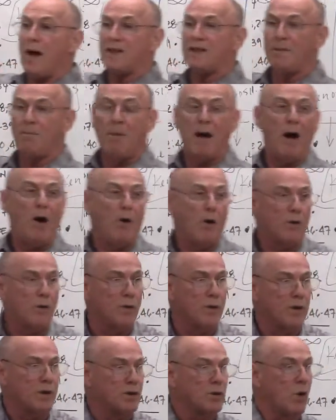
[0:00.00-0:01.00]
has the power
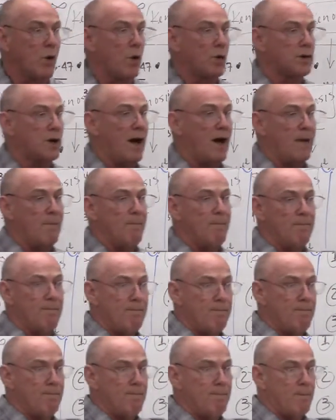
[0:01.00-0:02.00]
through this whole time.
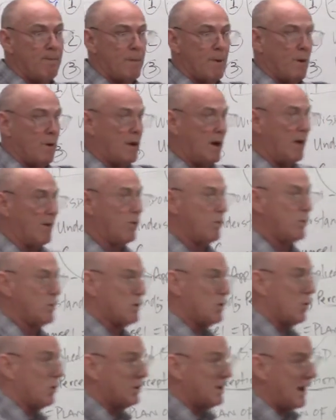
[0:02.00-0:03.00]
Okay, through
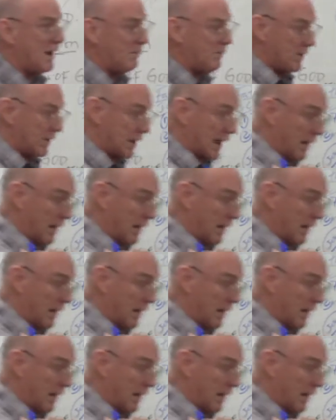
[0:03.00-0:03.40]
this whole time, the